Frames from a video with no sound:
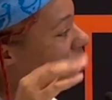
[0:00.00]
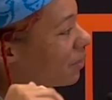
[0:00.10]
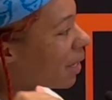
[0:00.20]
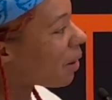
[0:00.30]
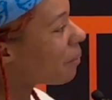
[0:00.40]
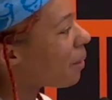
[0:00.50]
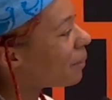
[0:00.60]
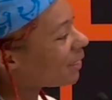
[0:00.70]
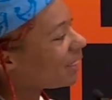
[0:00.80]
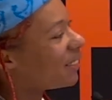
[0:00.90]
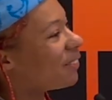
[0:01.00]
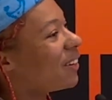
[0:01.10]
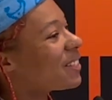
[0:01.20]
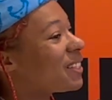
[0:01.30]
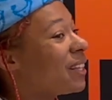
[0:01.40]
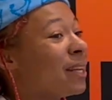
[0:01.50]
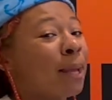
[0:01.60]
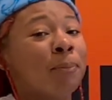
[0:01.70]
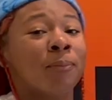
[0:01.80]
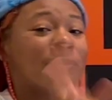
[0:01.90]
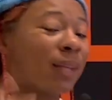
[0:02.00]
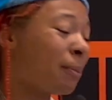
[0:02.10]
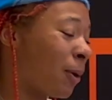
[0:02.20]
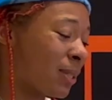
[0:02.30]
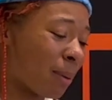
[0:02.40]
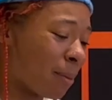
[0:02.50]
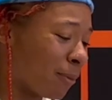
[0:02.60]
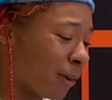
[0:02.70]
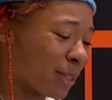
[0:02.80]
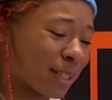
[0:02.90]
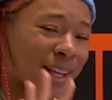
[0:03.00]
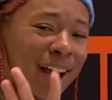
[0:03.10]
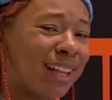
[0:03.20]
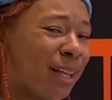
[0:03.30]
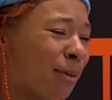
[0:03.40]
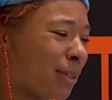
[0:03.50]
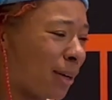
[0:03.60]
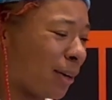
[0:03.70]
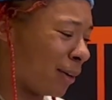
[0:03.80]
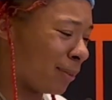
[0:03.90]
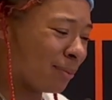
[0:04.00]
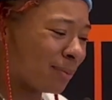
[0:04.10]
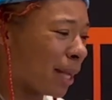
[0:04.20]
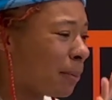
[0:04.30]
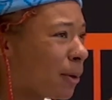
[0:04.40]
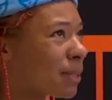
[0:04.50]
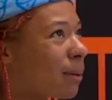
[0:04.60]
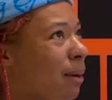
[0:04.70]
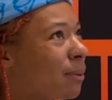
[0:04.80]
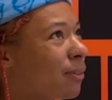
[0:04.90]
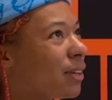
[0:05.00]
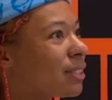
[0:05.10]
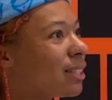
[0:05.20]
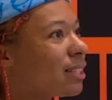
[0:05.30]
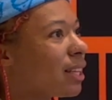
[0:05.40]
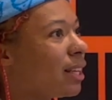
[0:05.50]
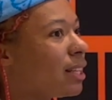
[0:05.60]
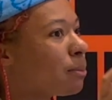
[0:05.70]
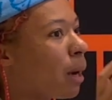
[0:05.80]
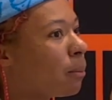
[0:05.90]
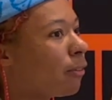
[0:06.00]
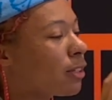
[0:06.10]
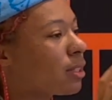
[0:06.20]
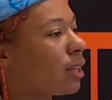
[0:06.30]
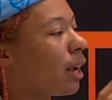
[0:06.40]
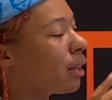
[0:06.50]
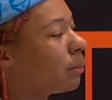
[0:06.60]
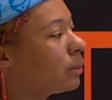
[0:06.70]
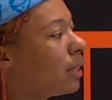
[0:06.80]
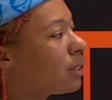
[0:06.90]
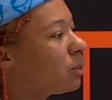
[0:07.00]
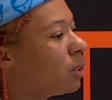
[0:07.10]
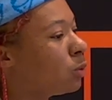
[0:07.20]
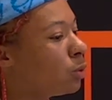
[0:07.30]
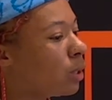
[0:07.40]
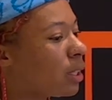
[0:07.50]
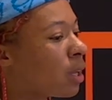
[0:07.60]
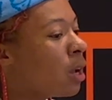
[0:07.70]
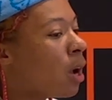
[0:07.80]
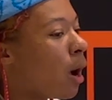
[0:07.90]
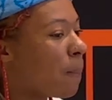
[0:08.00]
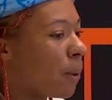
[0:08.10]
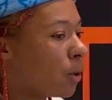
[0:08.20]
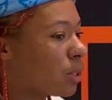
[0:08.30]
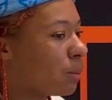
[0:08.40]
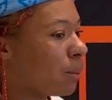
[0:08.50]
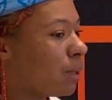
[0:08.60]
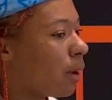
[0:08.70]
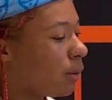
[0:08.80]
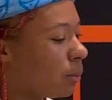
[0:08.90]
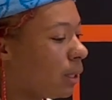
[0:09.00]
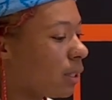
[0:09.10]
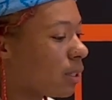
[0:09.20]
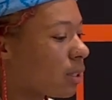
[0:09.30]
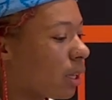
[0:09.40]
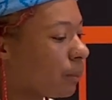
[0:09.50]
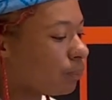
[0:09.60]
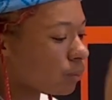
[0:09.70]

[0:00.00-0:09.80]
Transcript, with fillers: Now I'm at Baylor University, and they they post Bible verses. Like I love y'all. They post Bible verses, and it's Bible verses that I can relate to. They'll do like a post maybe every week, and it's like